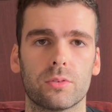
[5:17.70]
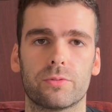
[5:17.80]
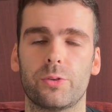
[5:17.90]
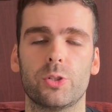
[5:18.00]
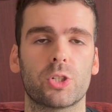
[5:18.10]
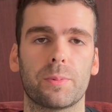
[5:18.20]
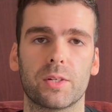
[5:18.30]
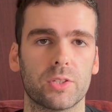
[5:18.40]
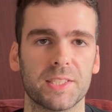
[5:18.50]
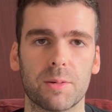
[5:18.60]
food shopping
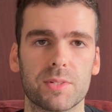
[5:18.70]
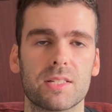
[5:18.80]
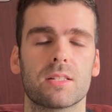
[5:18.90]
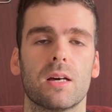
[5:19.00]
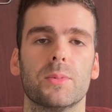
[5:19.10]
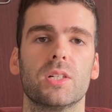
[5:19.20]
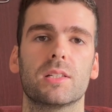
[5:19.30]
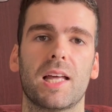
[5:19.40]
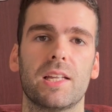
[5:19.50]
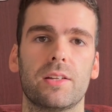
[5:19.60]
on an empty stomach,
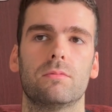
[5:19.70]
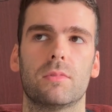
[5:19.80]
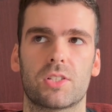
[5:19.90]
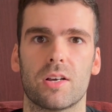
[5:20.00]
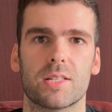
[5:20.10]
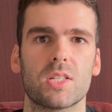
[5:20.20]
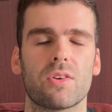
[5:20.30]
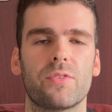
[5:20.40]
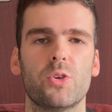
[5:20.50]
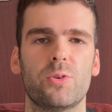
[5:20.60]
then the chances
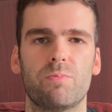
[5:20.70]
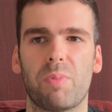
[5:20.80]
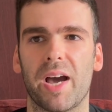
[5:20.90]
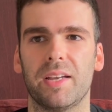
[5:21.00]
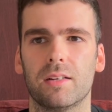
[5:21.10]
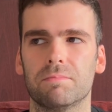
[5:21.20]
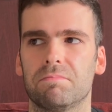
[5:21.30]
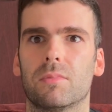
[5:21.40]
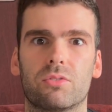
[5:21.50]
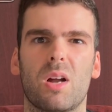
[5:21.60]
of you buying
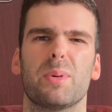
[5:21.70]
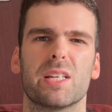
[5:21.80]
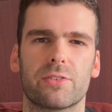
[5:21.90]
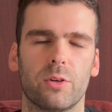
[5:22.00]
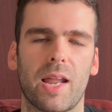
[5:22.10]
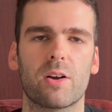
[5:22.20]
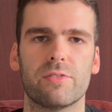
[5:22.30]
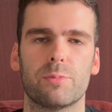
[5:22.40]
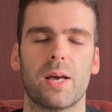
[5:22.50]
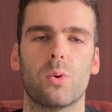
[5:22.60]
rubbish, for lack of
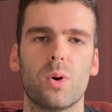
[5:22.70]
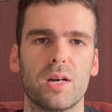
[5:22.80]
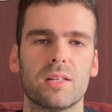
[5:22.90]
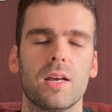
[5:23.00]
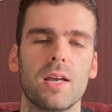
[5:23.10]
a better word,